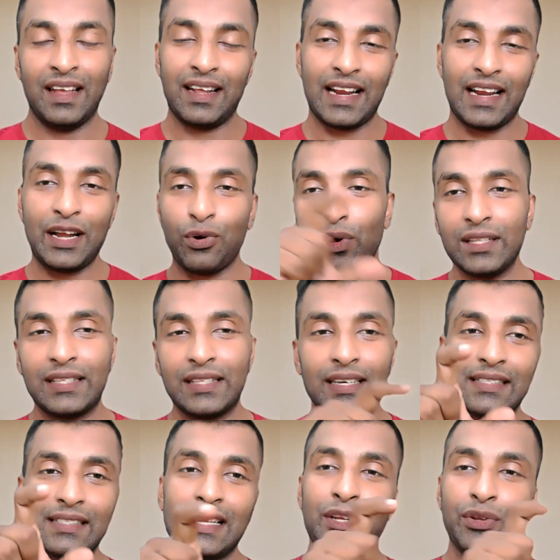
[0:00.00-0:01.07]
Right? Only thing
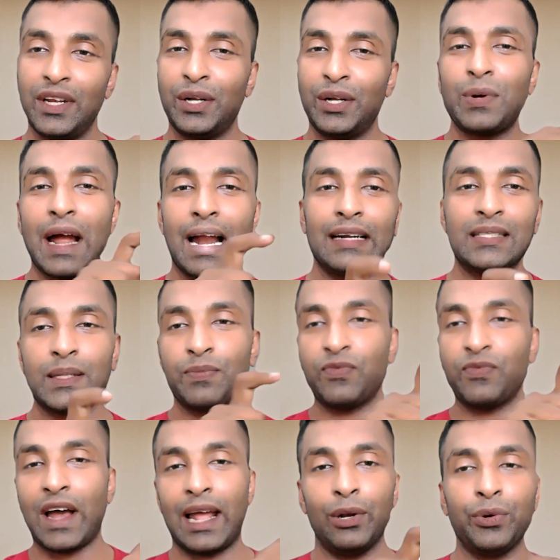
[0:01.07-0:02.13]
is that you need to add some
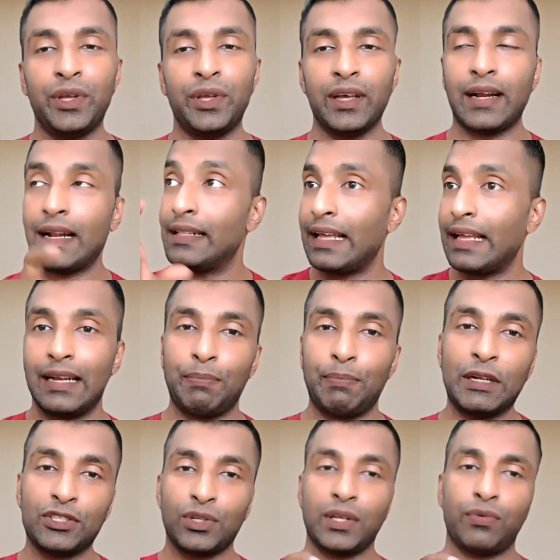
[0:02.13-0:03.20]
value here and there,
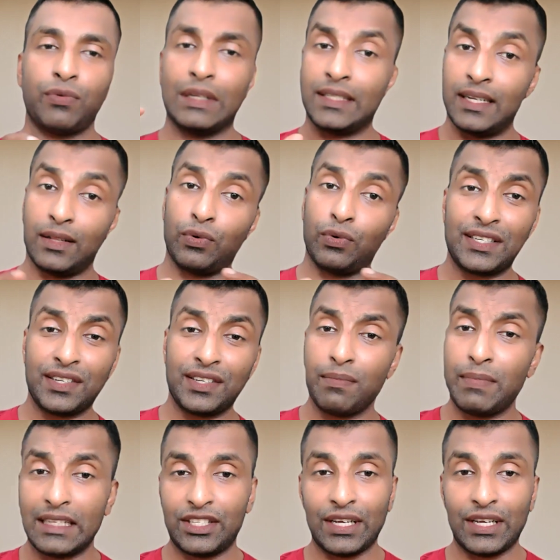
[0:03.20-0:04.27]
depends on the question. The question
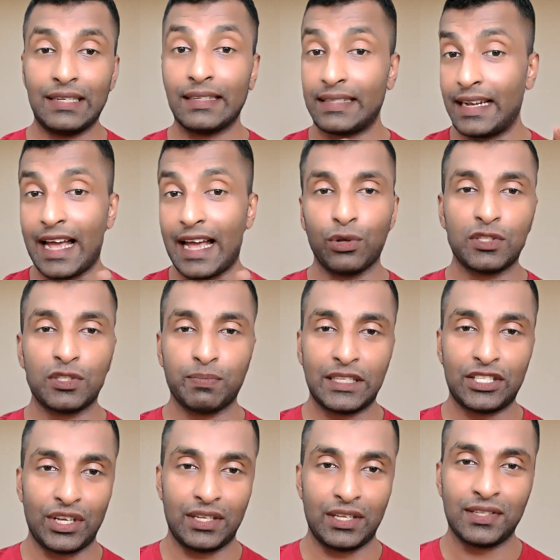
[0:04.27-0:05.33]
may change, the scenarios may
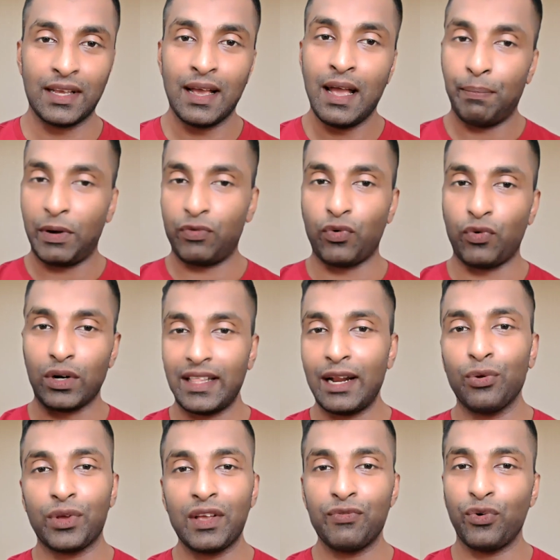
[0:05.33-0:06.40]
change, but what they're
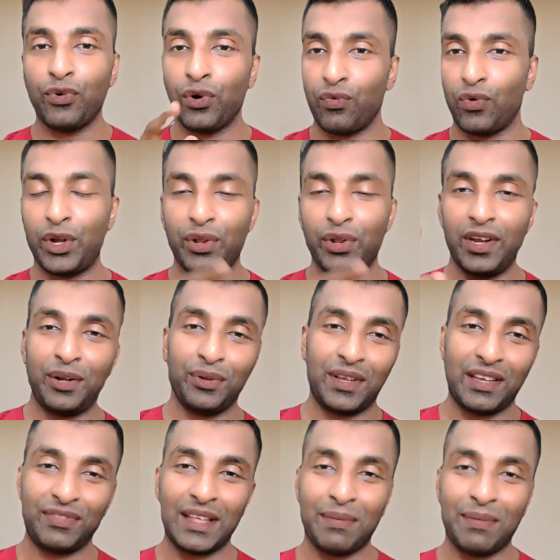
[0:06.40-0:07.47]
looking for, what you need to
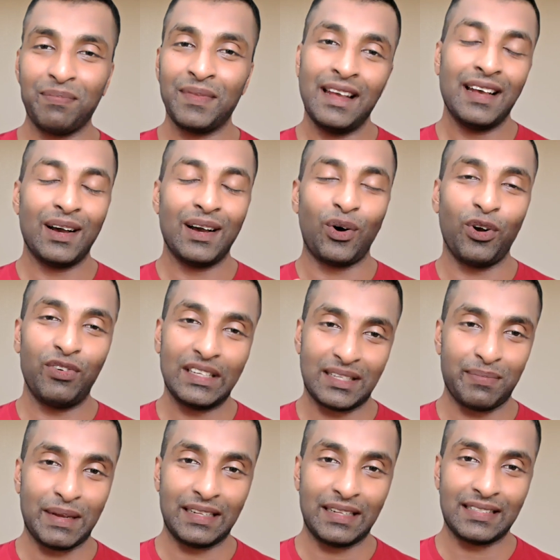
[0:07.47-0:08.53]
give them always
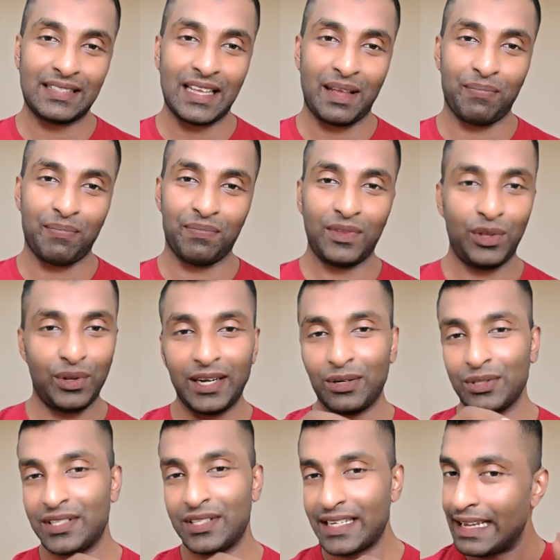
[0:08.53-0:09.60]
remain the same. You need
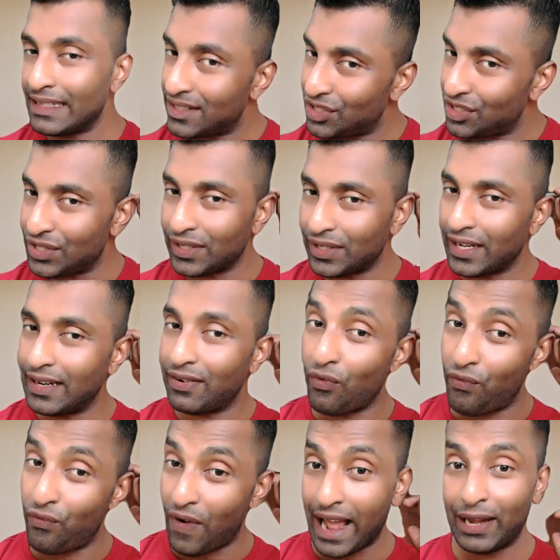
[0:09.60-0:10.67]
to change certain
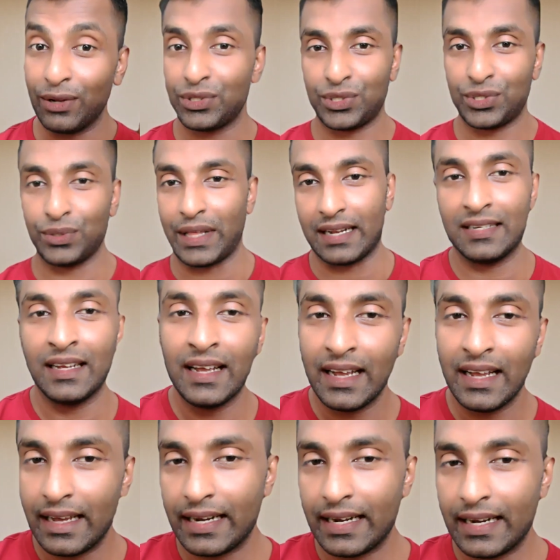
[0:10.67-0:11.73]
values to that,
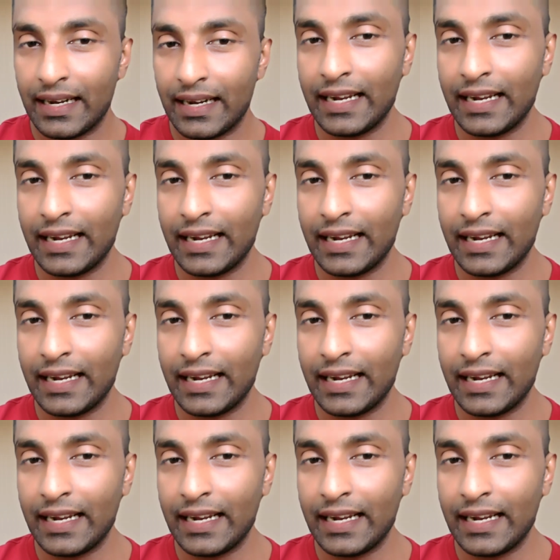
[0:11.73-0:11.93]
right?